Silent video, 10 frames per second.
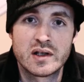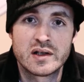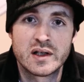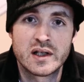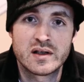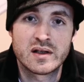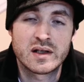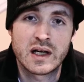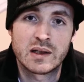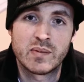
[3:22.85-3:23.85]
is
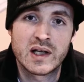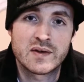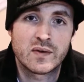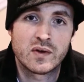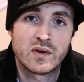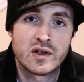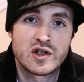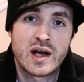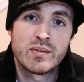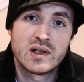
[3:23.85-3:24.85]
designing baits for the
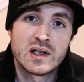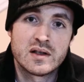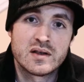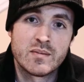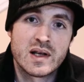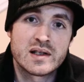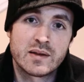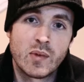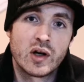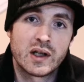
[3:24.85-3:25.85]
Japanese
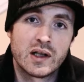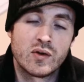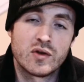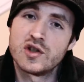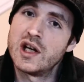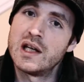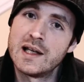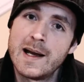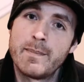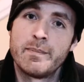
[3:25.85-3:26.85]
domestic market, or
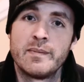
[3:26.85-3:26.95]
JDM.